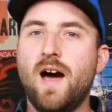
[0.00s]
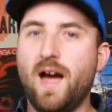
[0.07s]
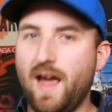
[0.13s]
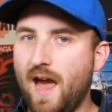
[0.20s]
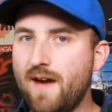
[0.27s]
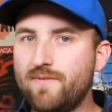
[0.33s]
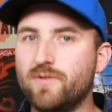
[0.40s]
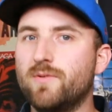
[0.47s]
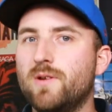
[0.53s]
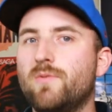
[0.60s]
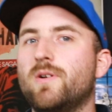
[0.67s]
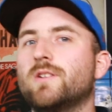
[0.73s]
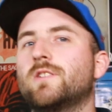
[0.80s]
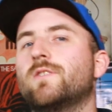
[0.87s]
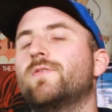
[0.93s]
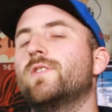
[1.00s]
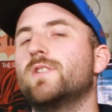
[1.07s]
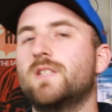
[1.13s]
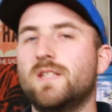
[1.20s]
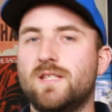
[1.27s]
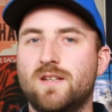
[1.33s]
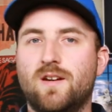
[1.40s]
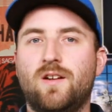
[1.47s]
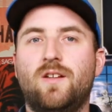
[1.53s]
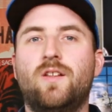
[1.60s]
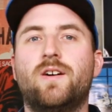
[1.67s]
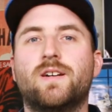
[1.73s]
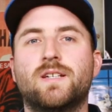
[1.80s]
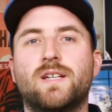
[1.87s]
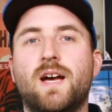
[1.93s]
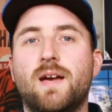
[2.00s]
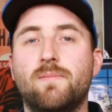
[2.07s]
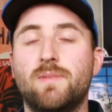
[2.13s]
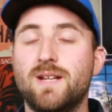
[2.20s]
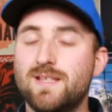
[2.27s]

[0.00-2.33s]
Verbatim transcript: I haven't rewatched the first season in a long time,